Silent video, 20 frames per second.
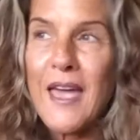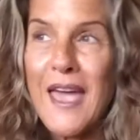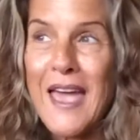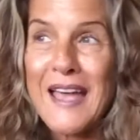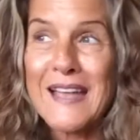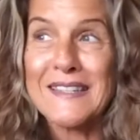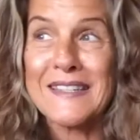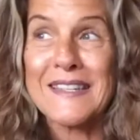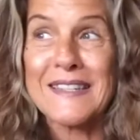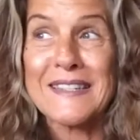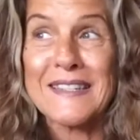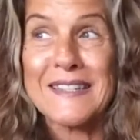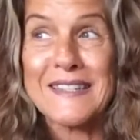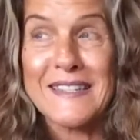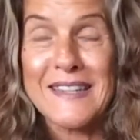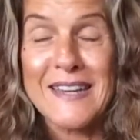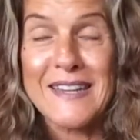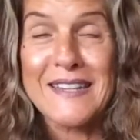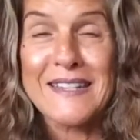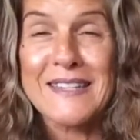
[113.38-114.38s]
as it
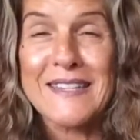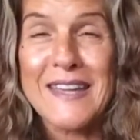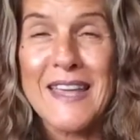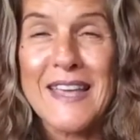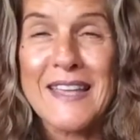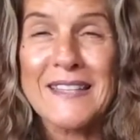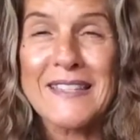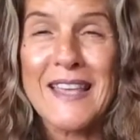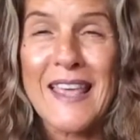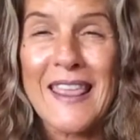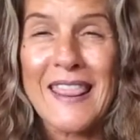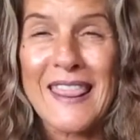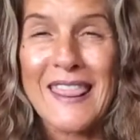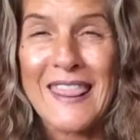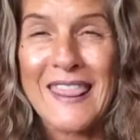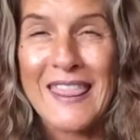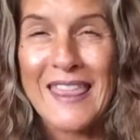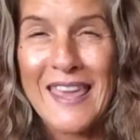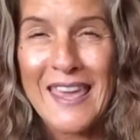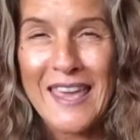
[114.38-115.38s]
dictates
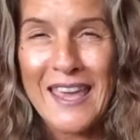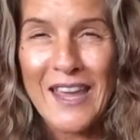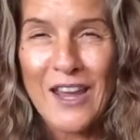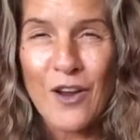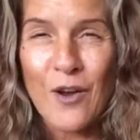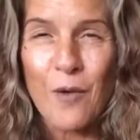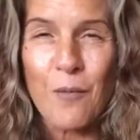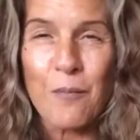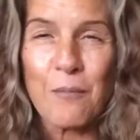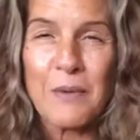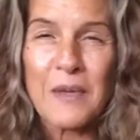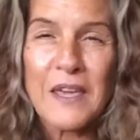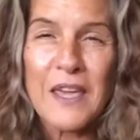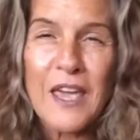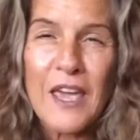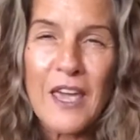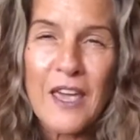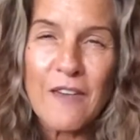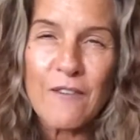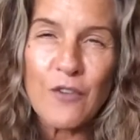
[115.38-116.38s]
their
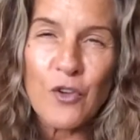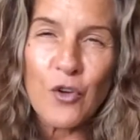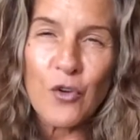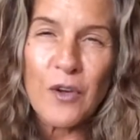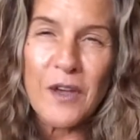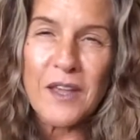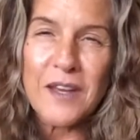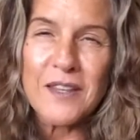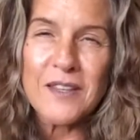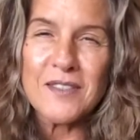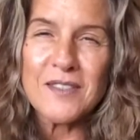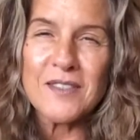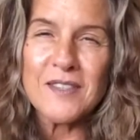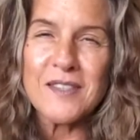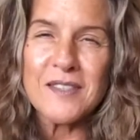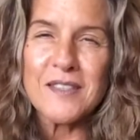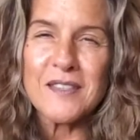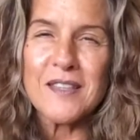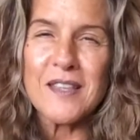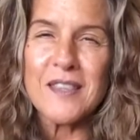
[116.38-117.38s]
behavior and
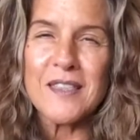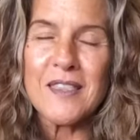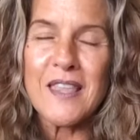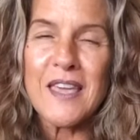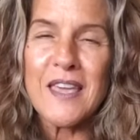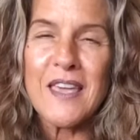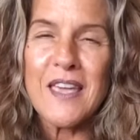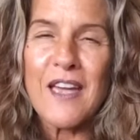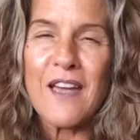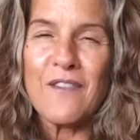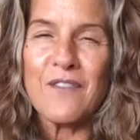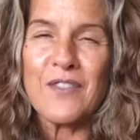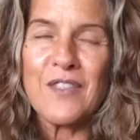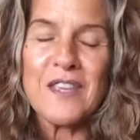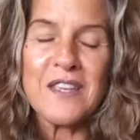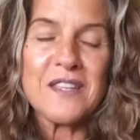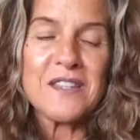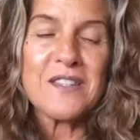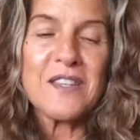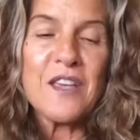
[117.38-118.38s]
insists that they have
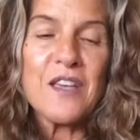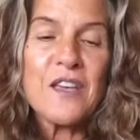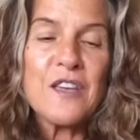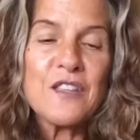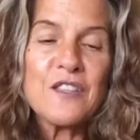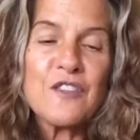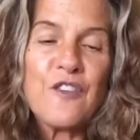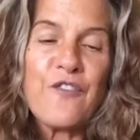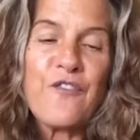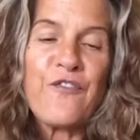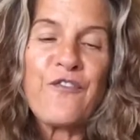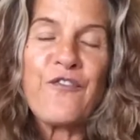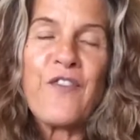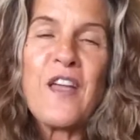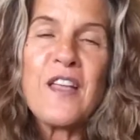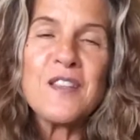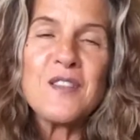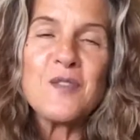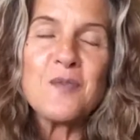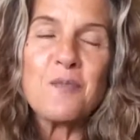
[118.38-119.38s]
these
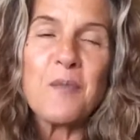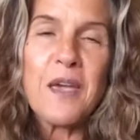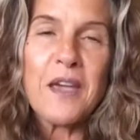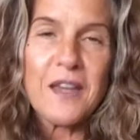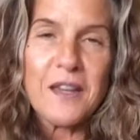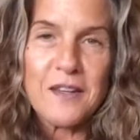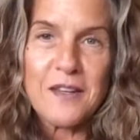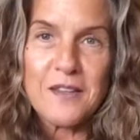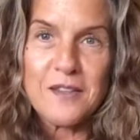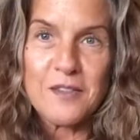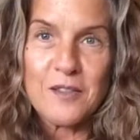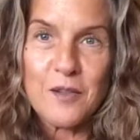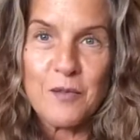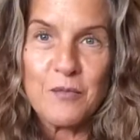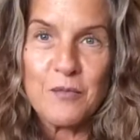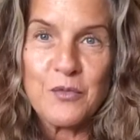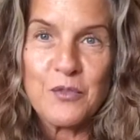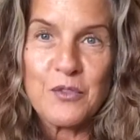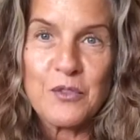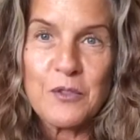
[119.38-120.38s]
defense
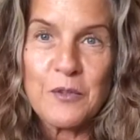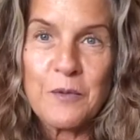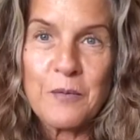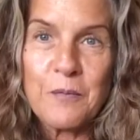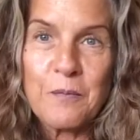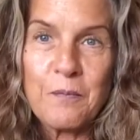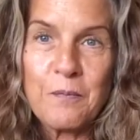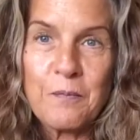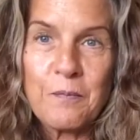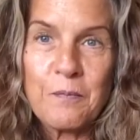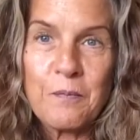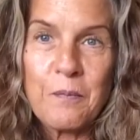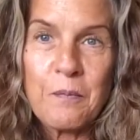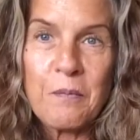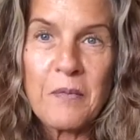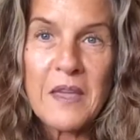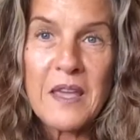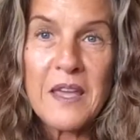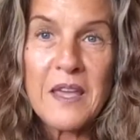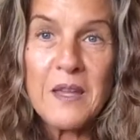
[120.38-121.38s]
mechanisms
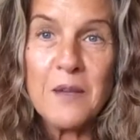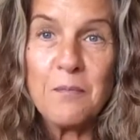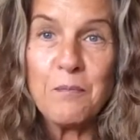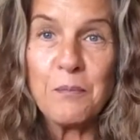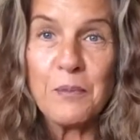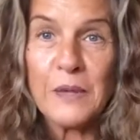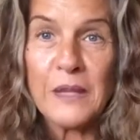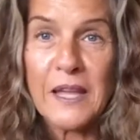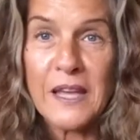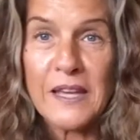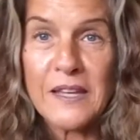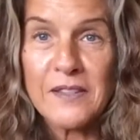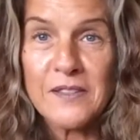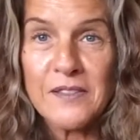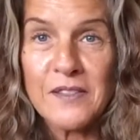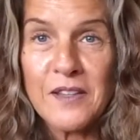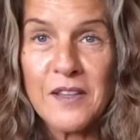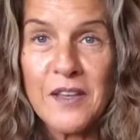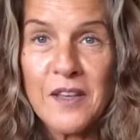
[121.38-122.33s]
in place